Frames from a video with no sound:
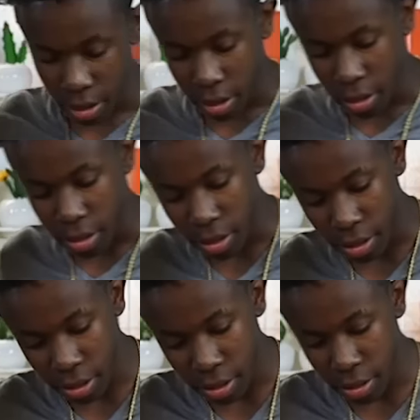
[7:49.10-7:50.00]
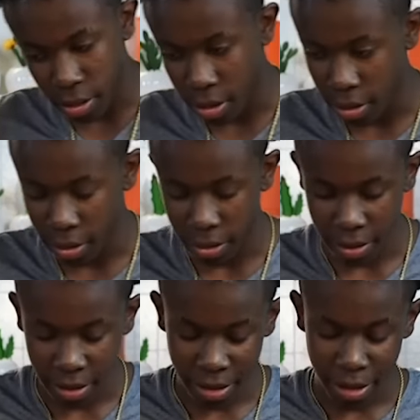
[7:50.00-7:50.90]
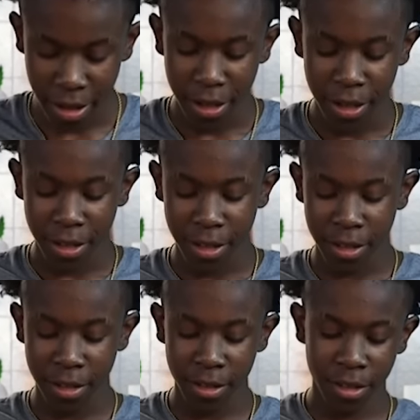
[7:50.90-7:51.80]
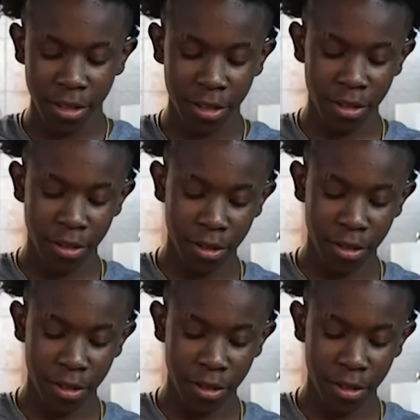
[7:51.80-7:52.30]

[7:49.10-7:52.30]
(silent)